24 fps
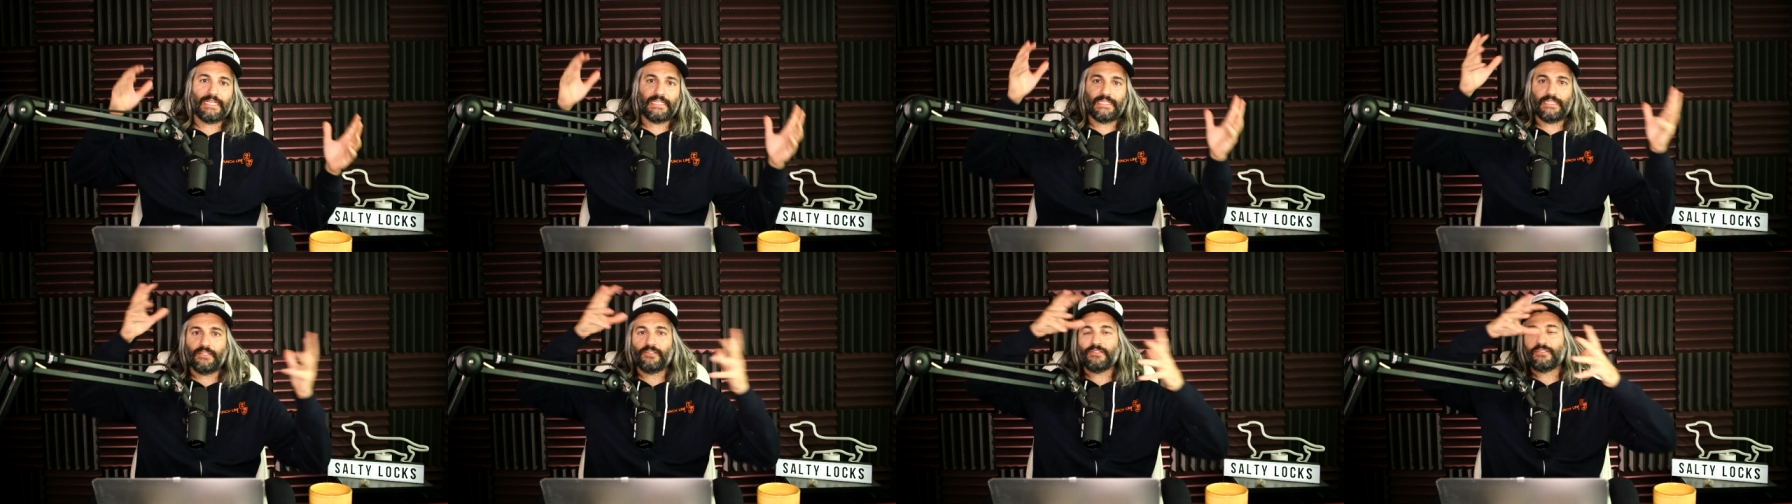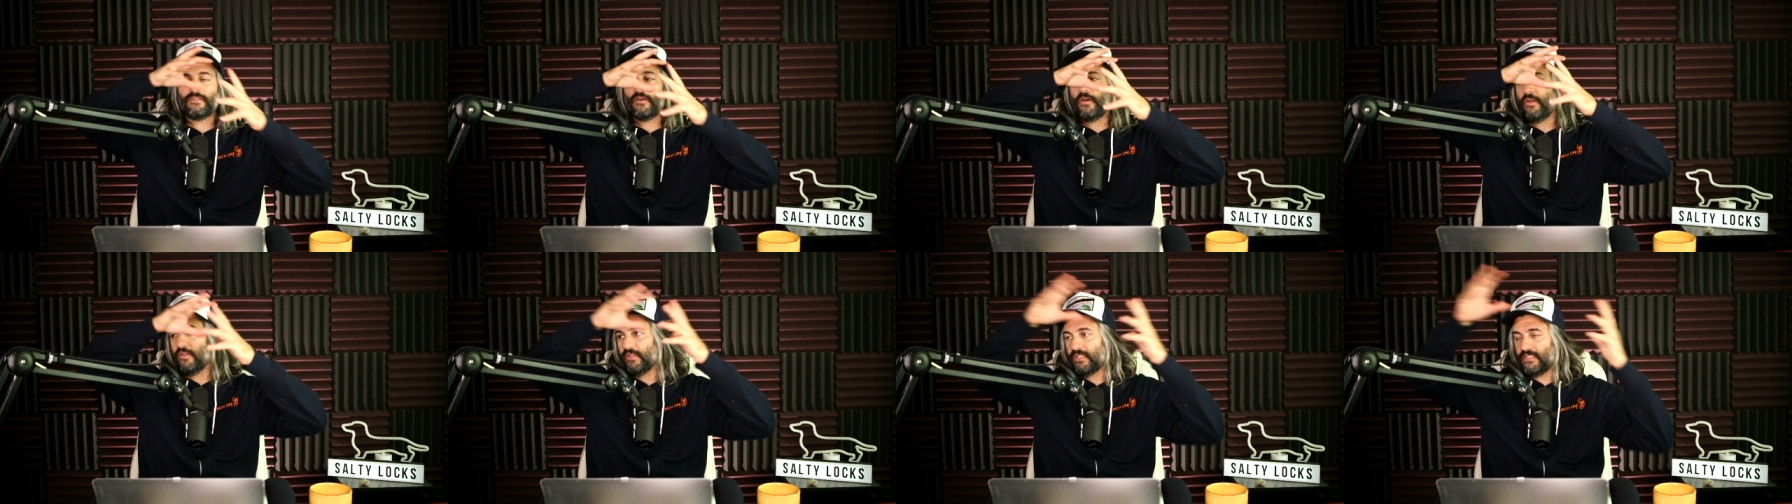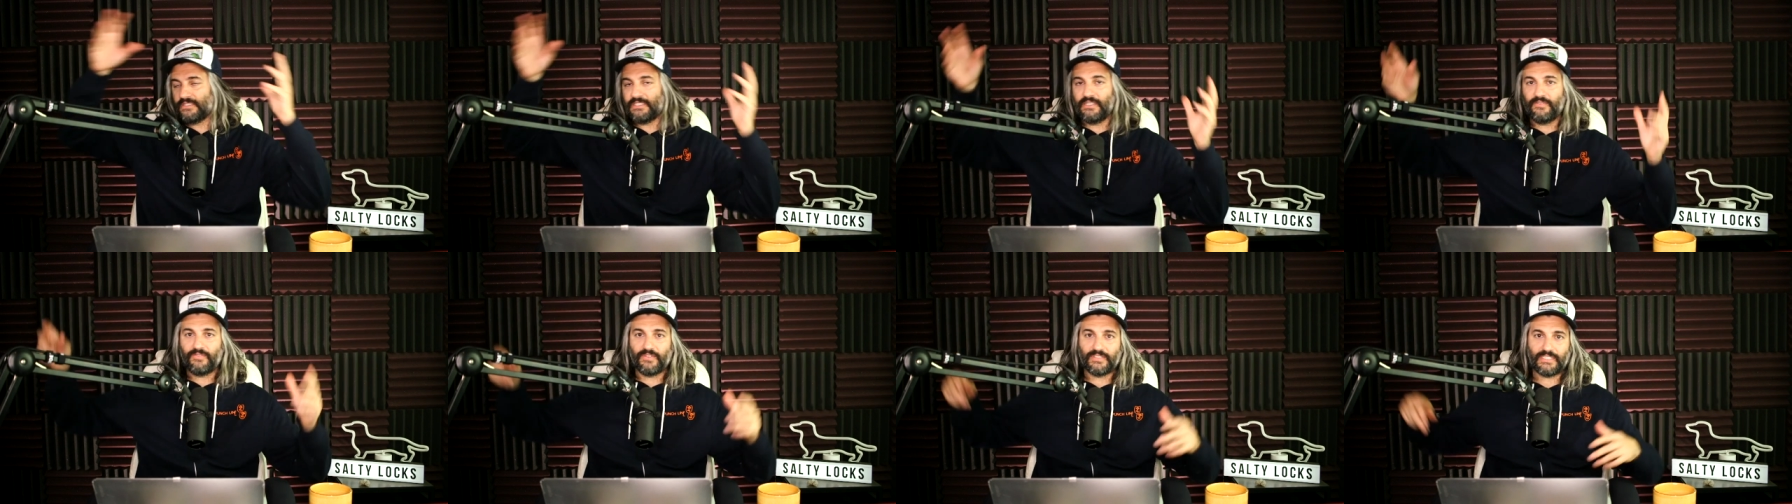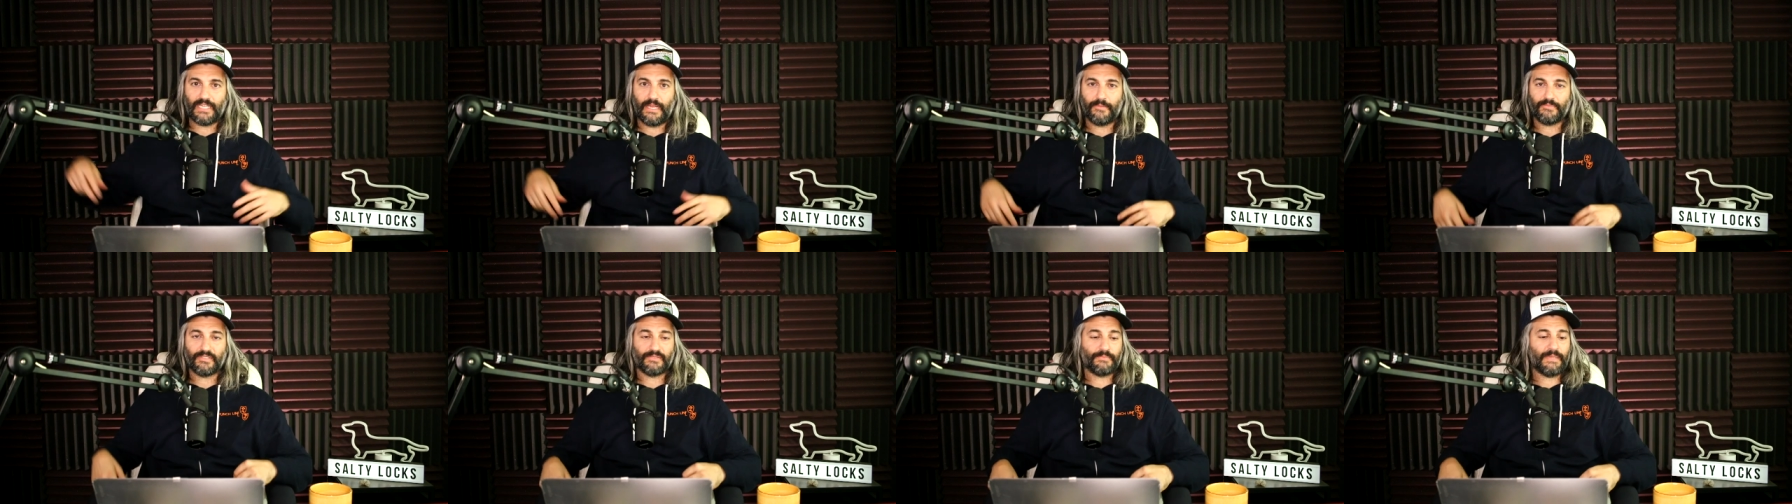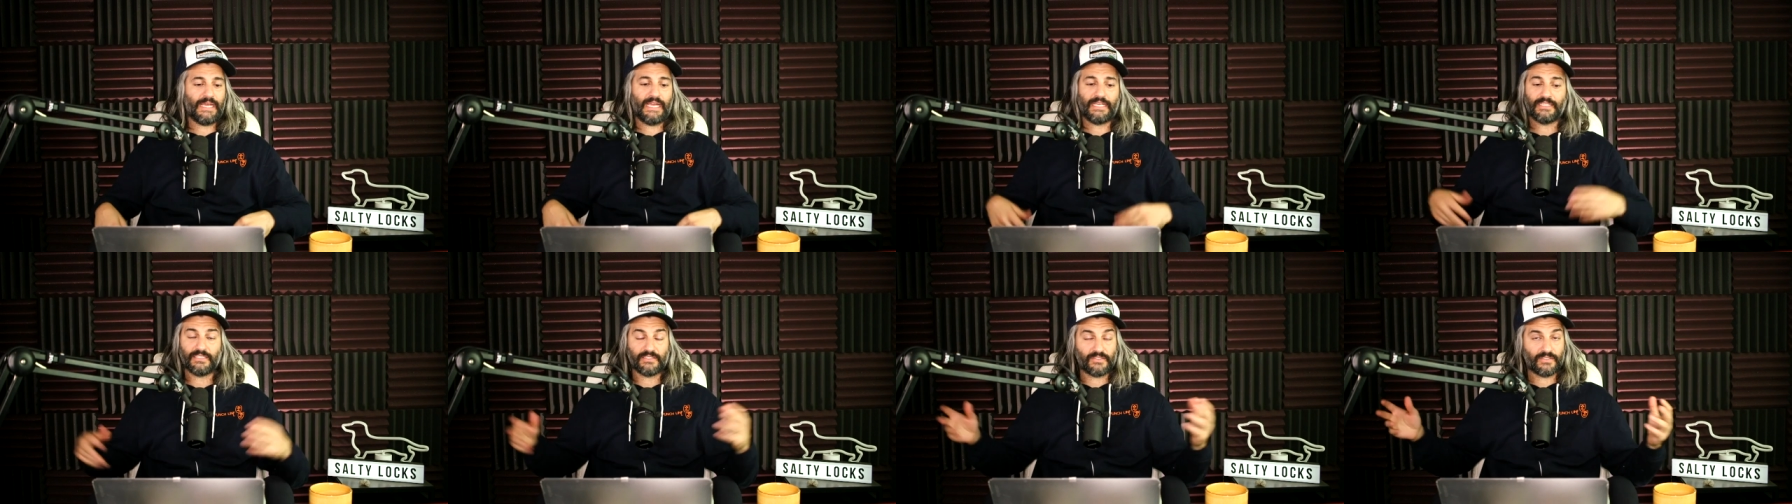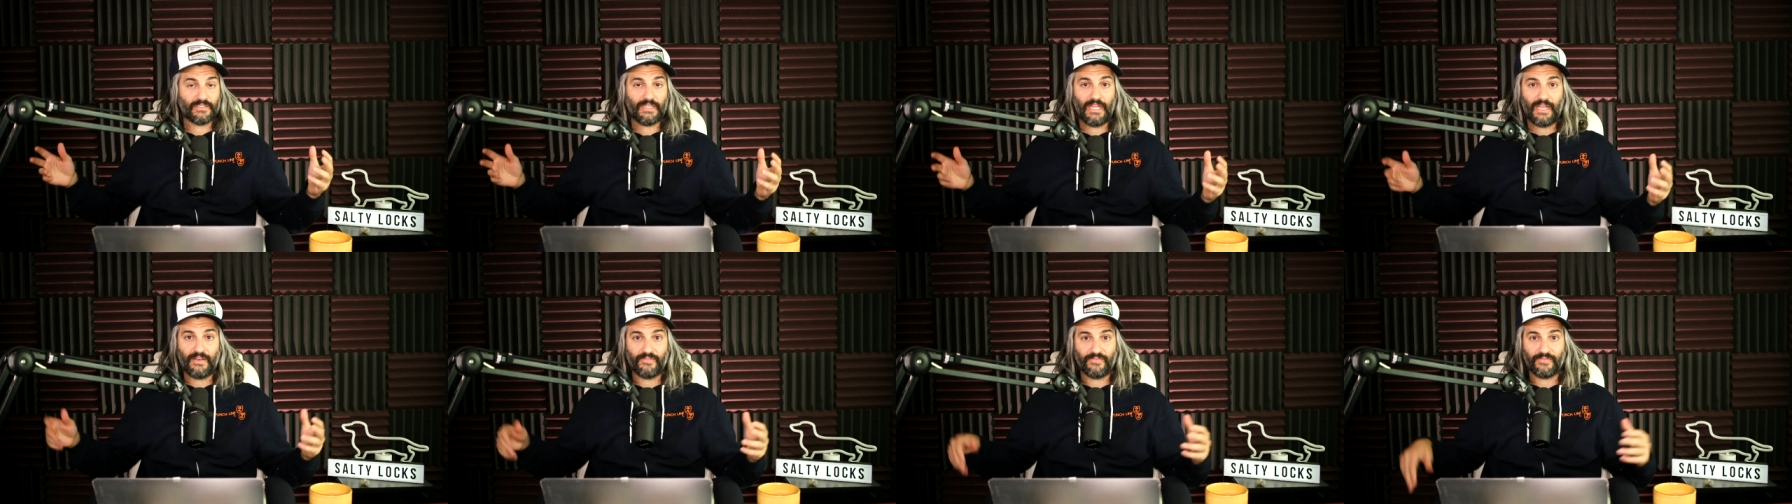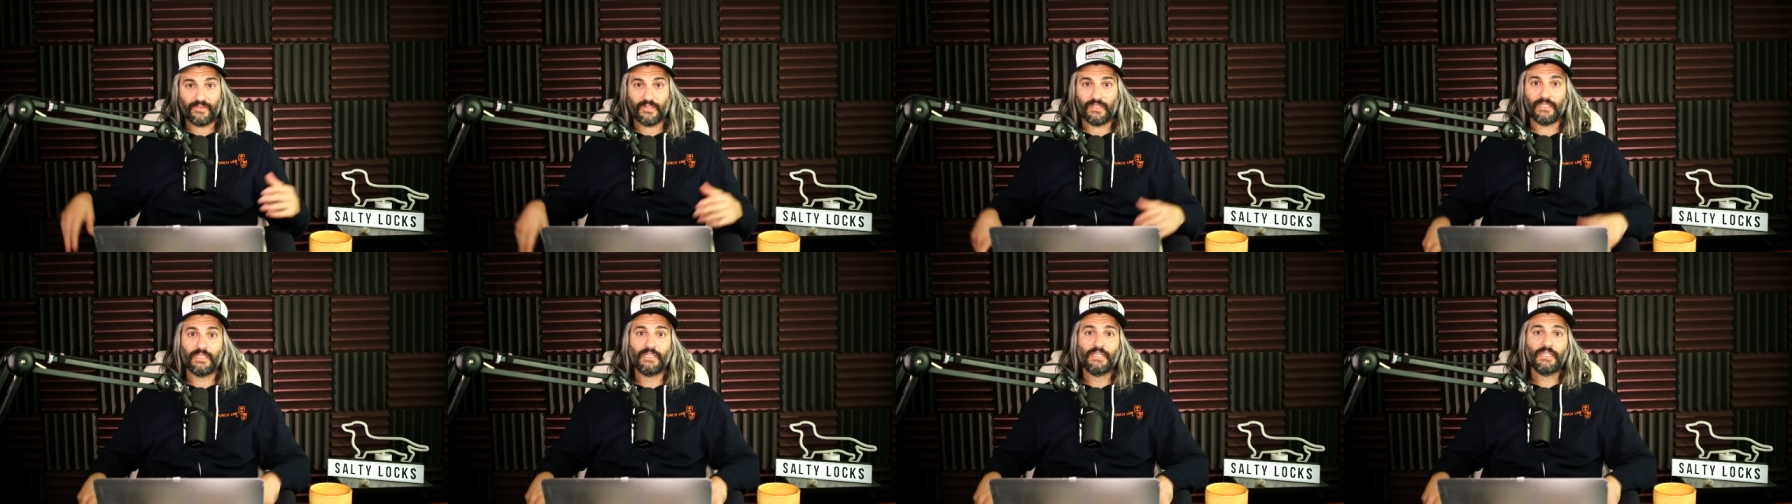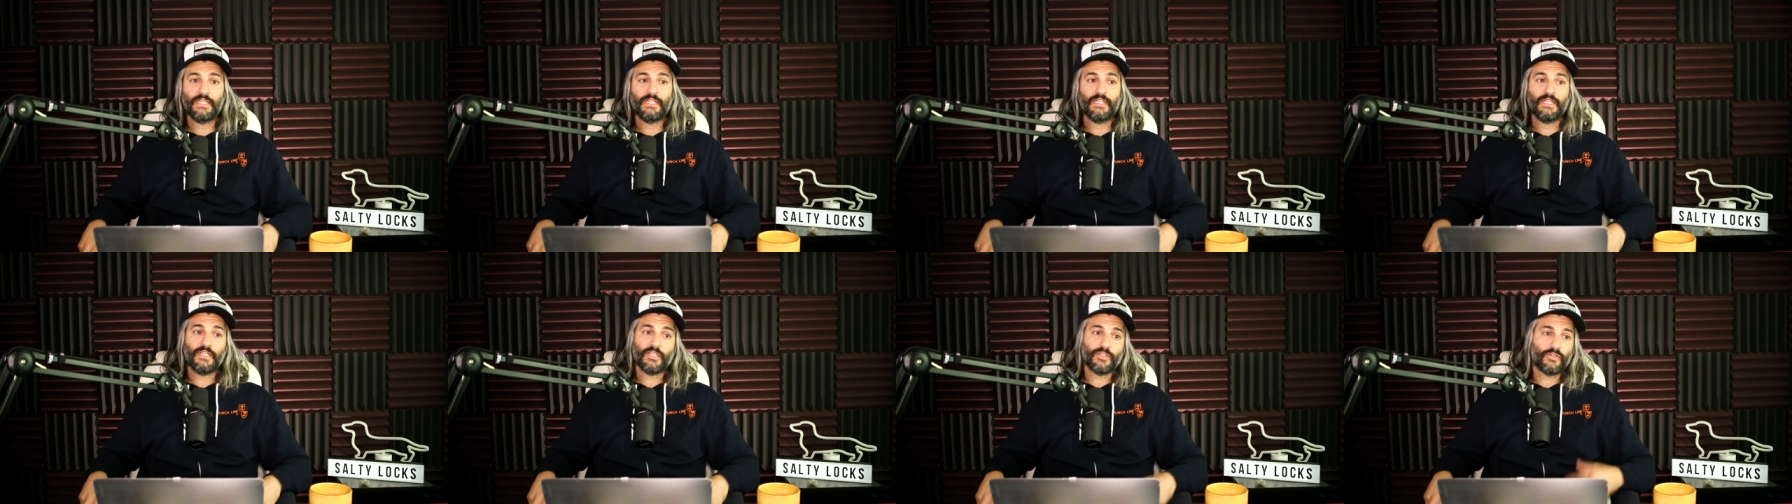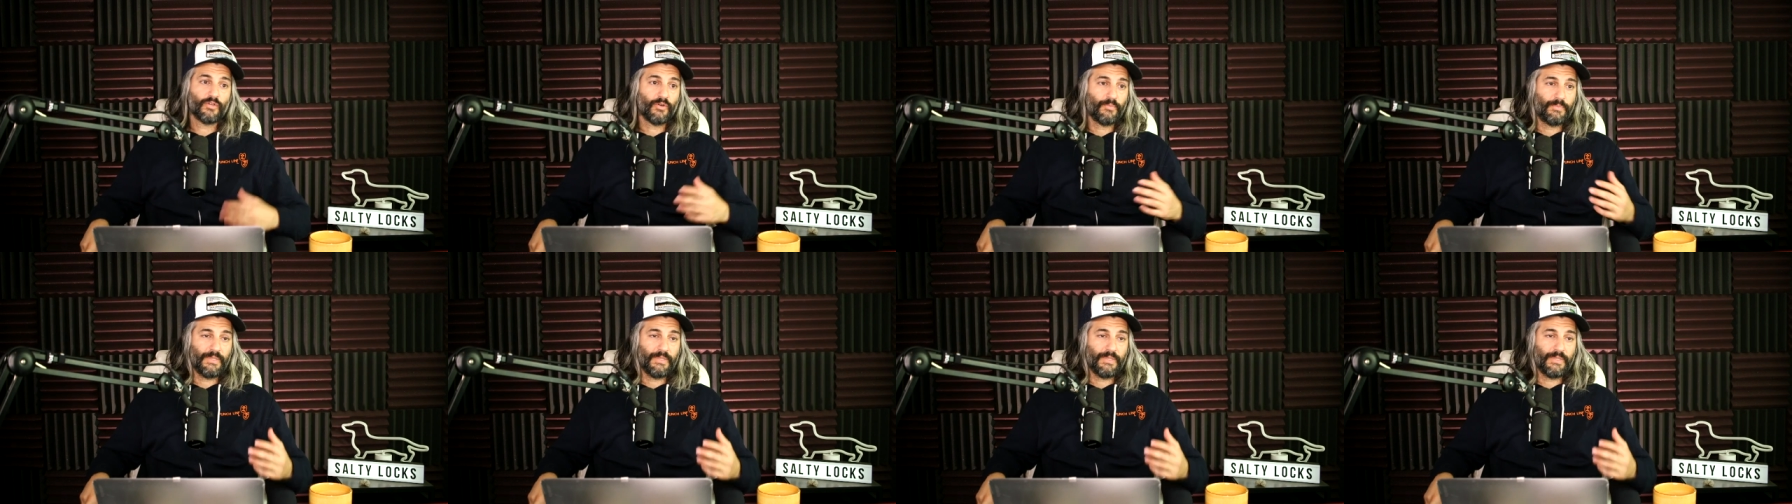and there's all these different types of bags. It's a lot of fun. Cool